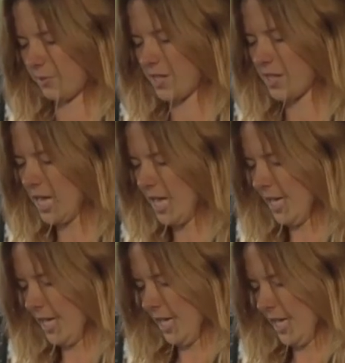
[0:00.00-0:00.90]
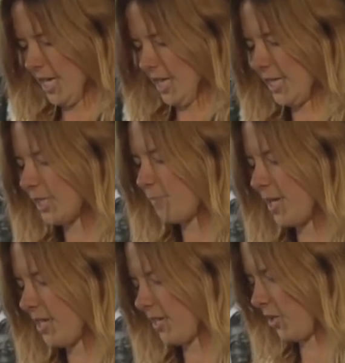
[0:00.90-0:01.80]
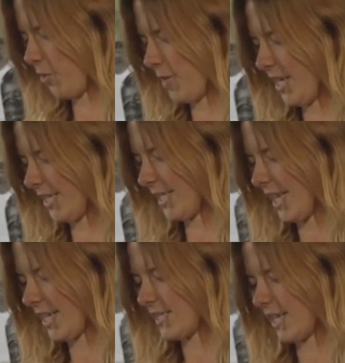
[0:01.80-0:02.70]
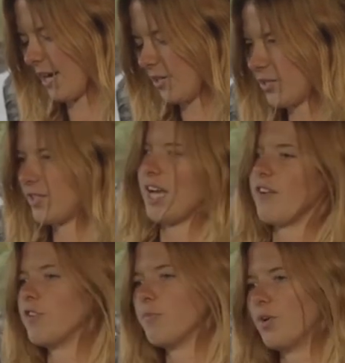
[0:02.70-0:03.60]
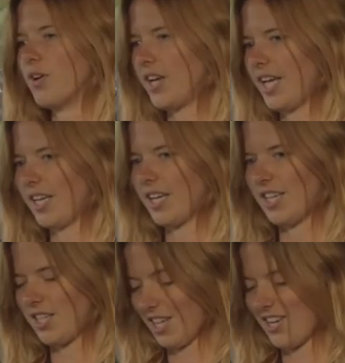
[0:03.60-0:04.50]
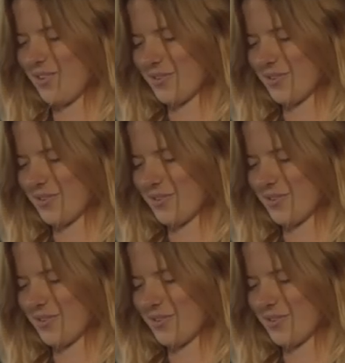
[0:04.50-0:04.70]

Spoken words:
with, "This being human is a guest house, every morning a new